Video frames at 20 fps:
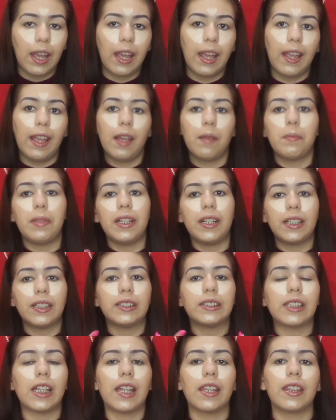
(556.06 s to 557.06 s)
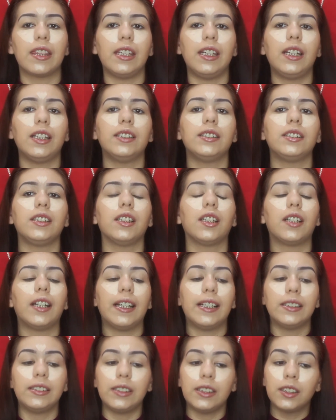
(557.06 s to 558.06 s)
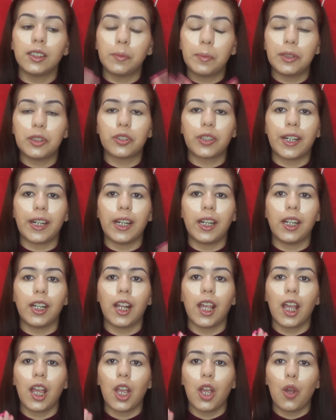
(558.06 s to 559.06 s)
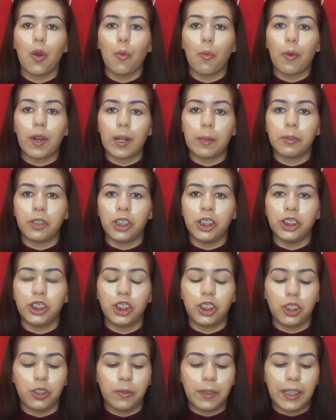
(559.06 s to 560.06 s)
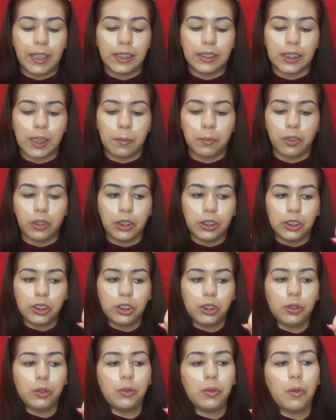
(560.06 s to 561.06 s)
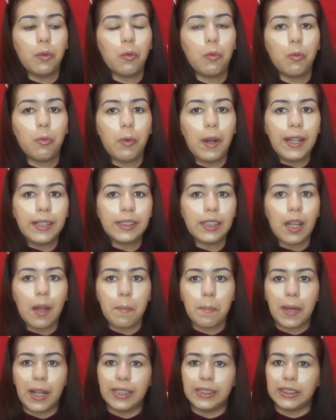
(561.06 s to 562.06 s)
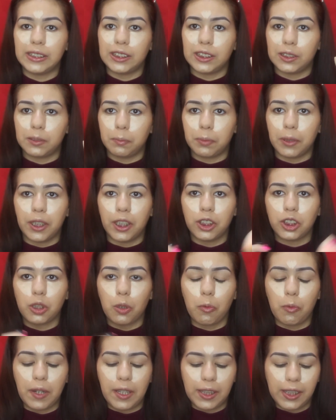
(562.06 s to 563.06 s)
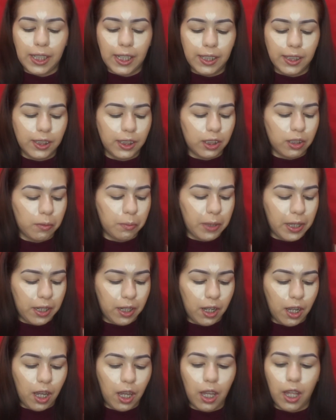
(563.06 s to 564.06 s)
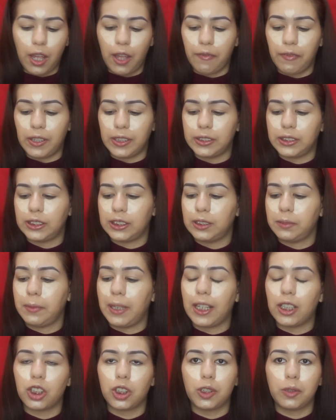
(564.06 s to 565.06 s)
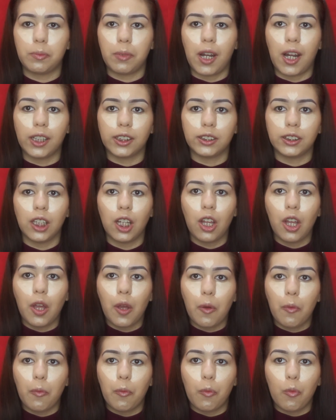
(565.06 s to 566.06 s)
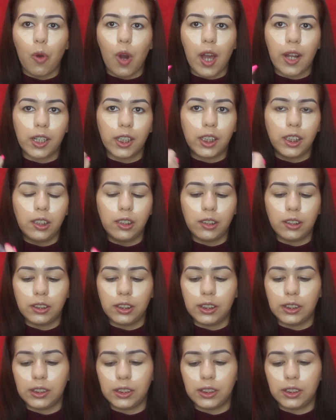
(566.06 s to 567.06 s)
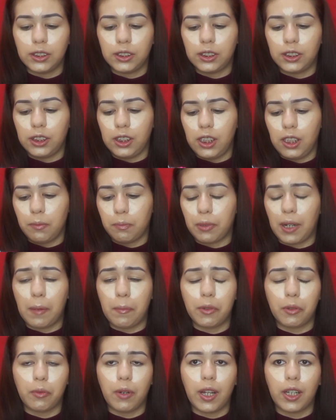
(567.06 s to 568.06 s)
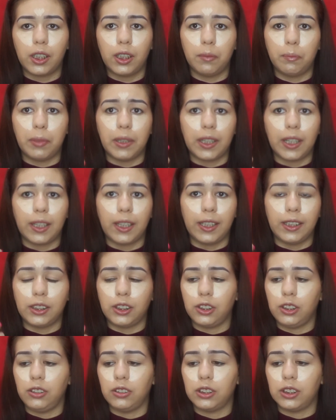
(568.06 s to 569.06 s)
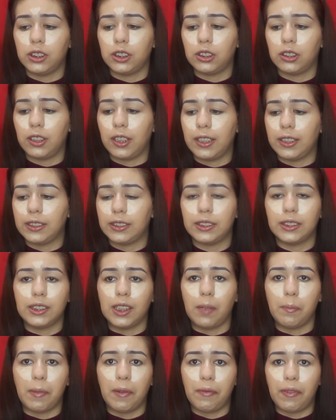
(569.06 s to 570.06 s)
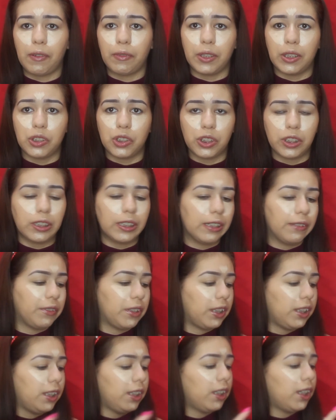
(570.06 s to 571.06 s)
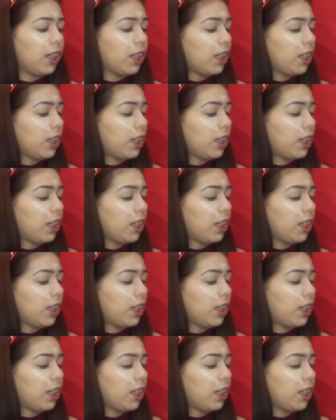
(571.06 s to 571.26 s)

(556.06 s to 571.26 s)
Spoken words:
And because the concealer is a little bit drying, what I'm going to do is I'm going to wet my sponge with a little bit of Smashbox water. This is the primer water, but I like to use this to like set my foundation and everything.